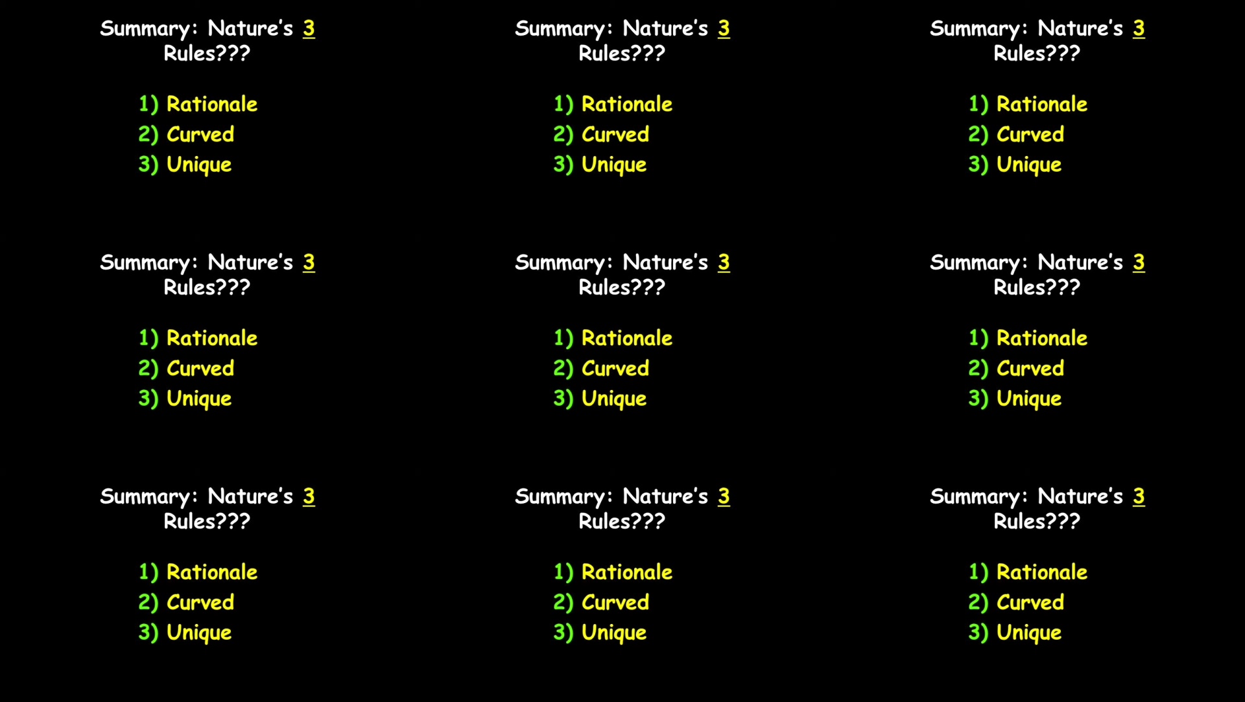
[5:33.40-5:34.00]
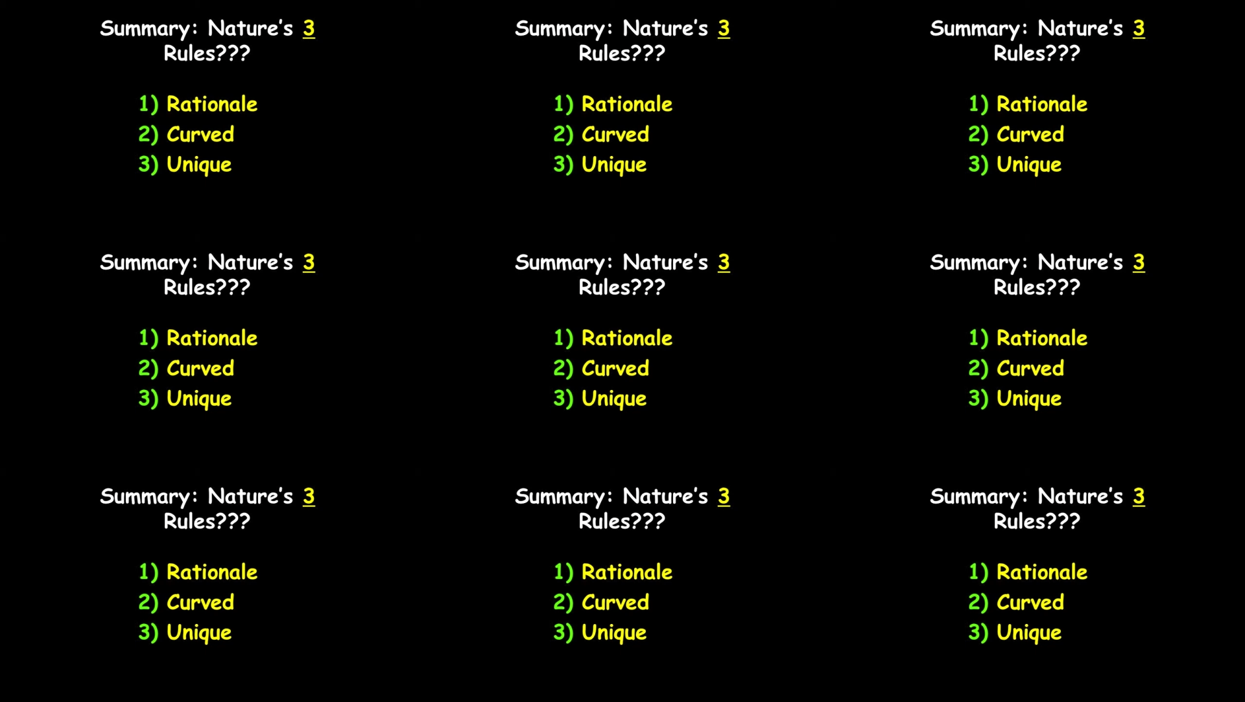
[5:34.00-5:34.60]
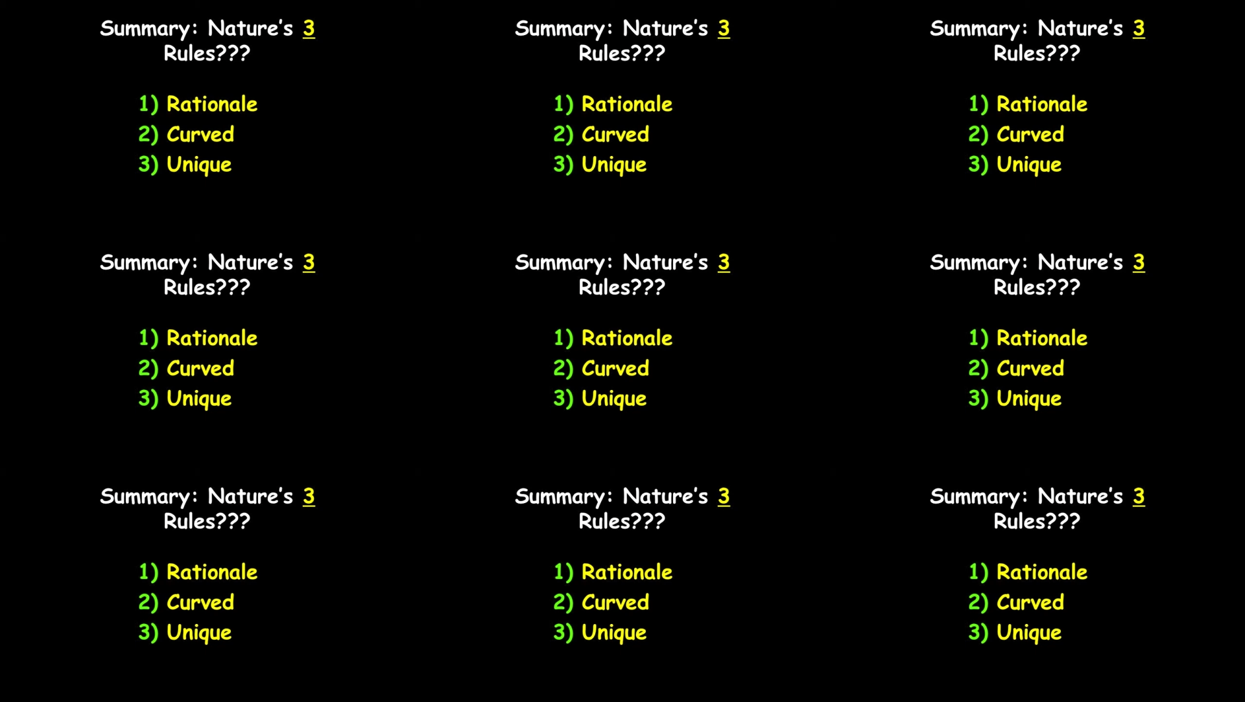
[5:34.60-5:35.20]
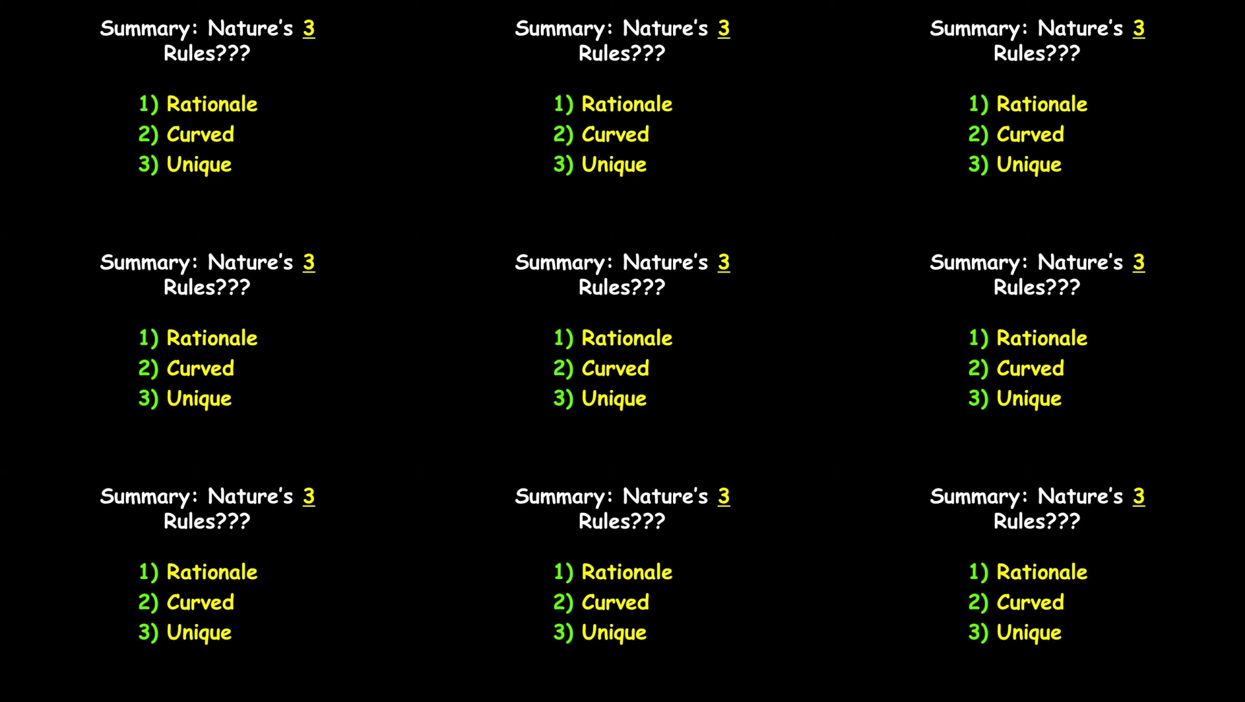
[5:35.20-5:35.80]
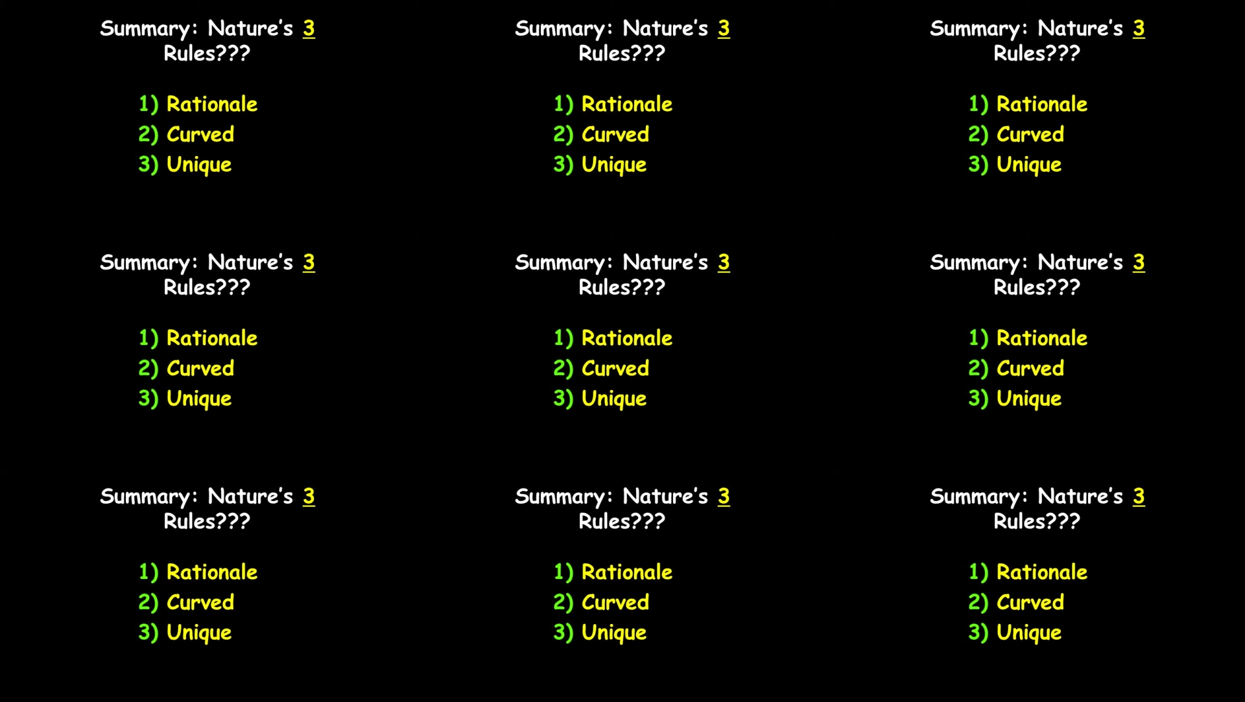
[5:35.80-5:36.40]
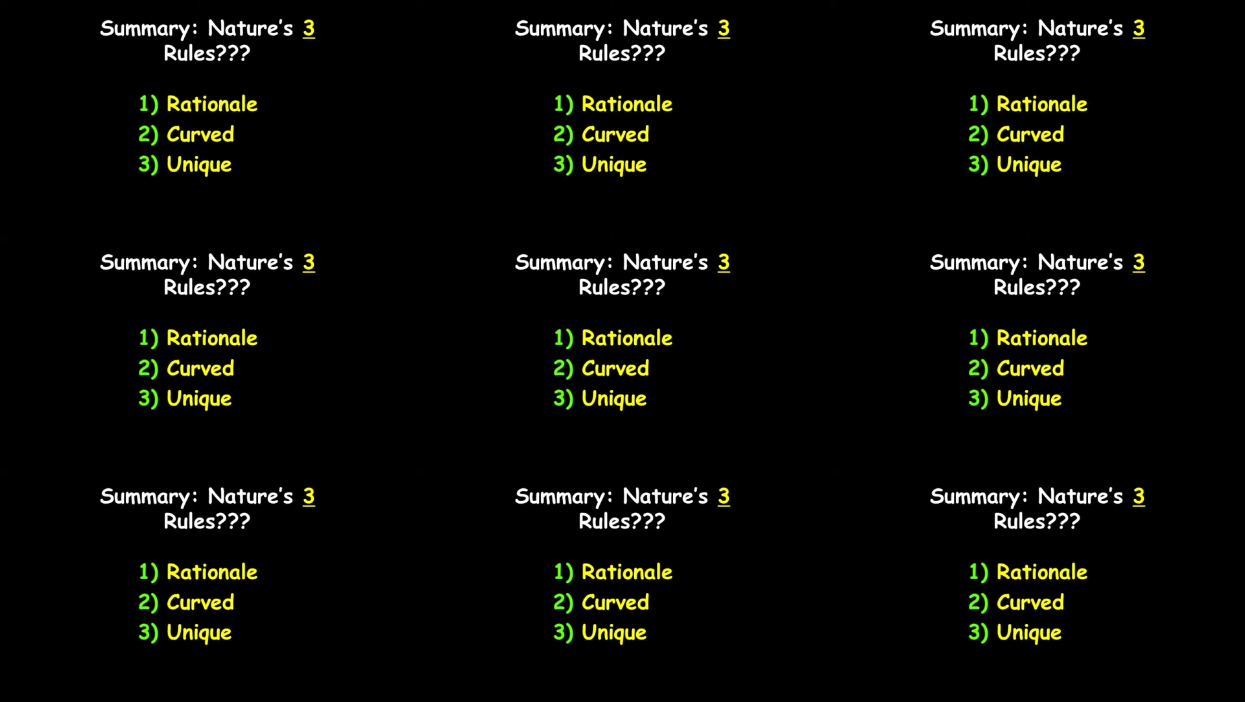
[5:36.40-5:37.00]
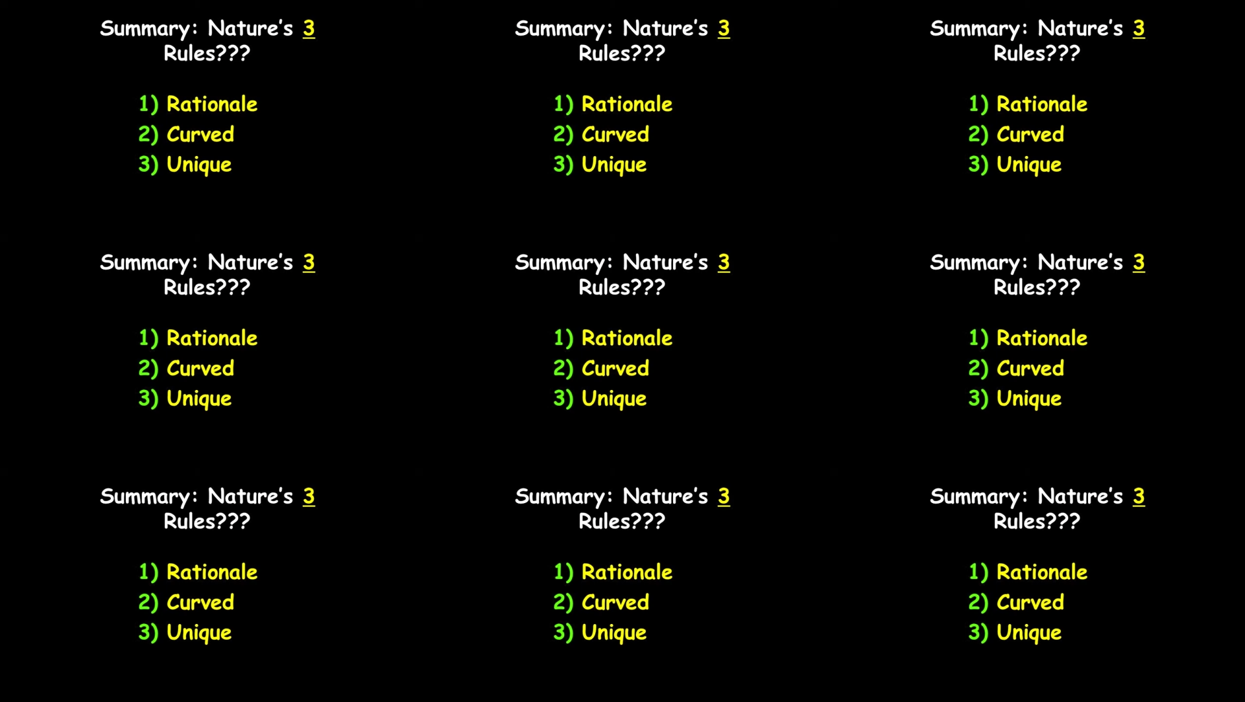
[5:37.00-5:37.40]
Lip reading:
[unreadable: no face in view]